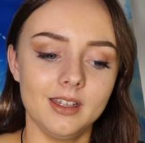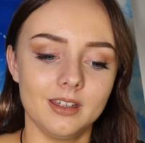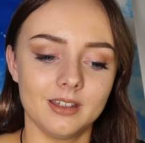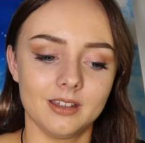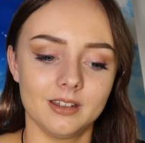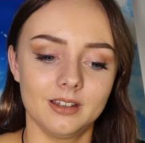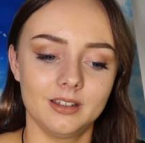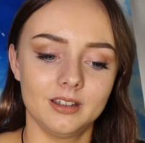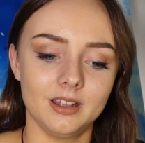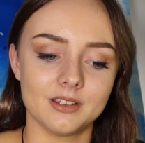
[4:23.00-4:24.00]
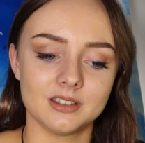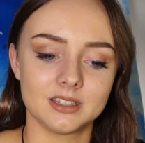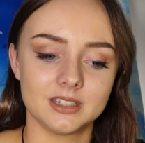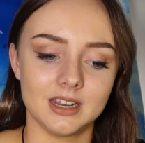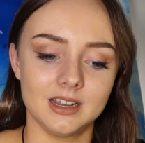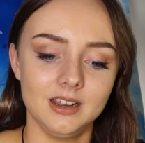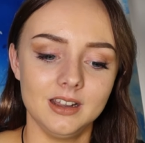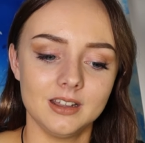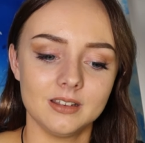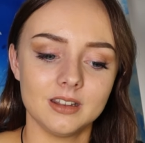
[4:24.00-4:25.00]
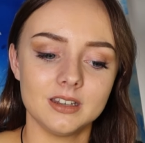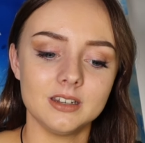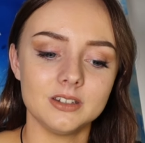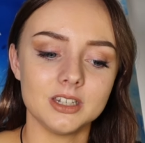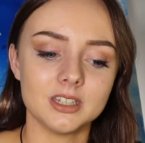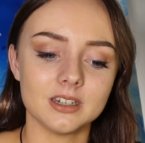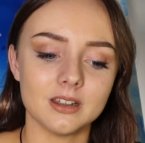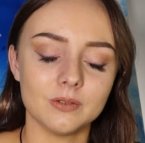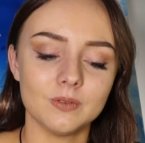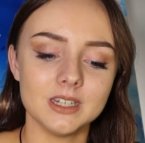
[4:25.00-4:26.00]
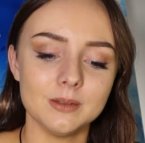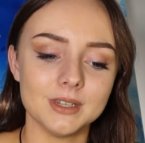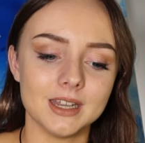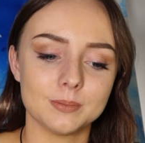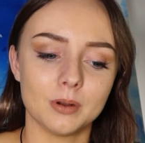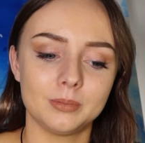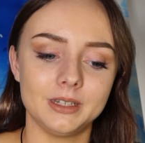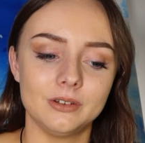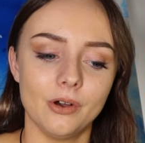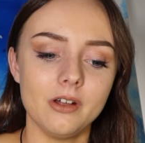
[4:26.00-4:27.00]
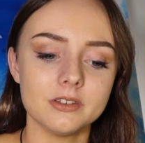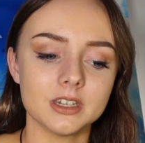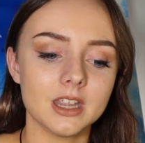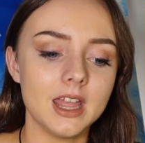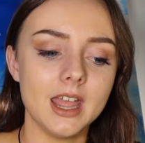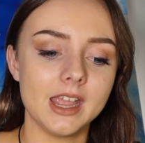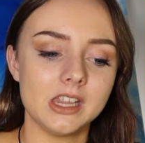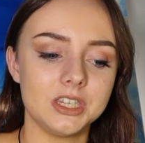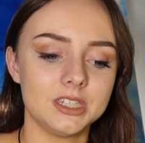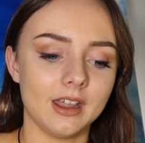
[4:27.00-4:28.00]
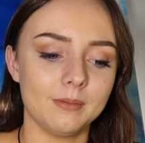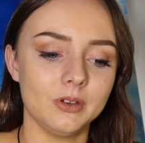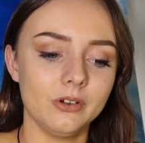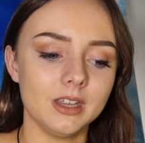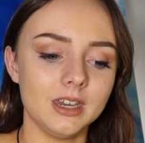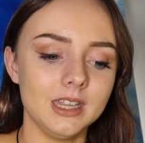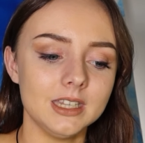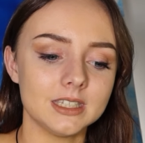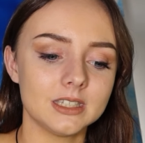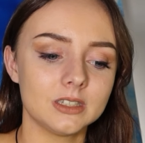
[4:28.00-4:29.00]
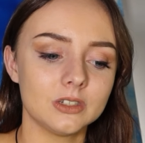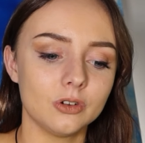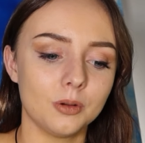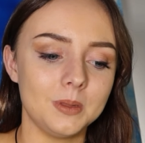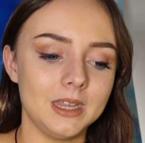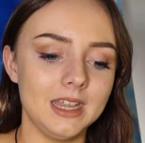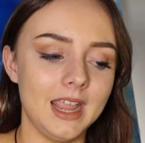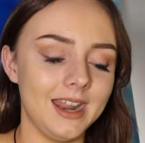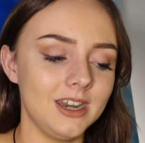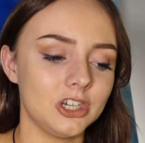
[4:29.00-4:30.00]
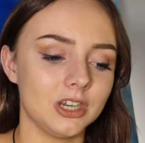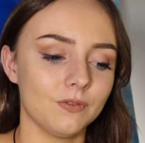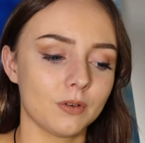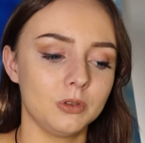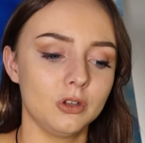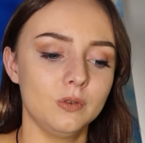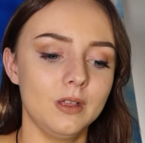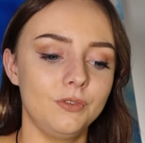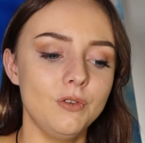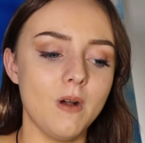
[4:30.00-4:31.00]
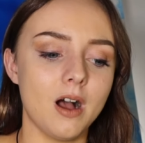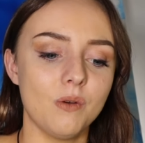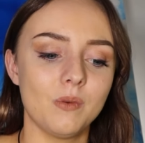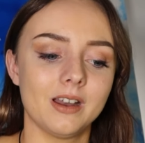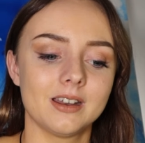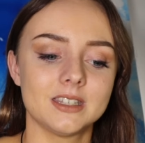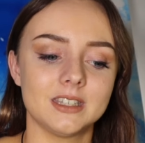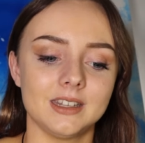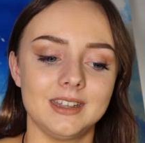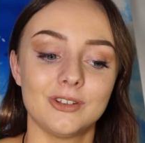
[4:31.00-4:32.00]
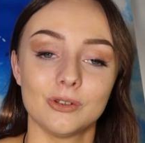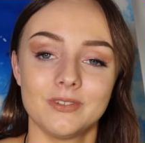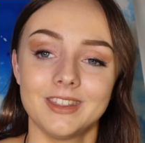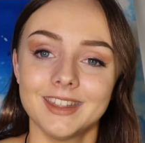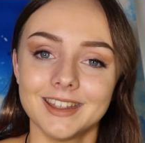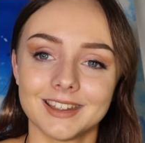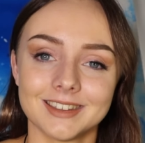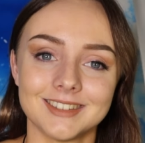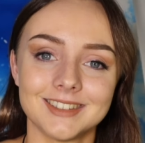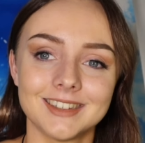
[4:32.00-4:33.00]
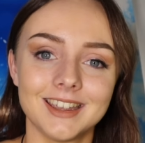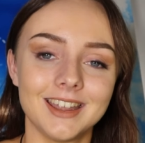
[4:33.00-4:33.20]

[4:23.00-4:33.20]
I'll see. There's just, the reason I'm saying it's probably not is I'm not getting snobby energy from you if you are wearing silly, goofy things.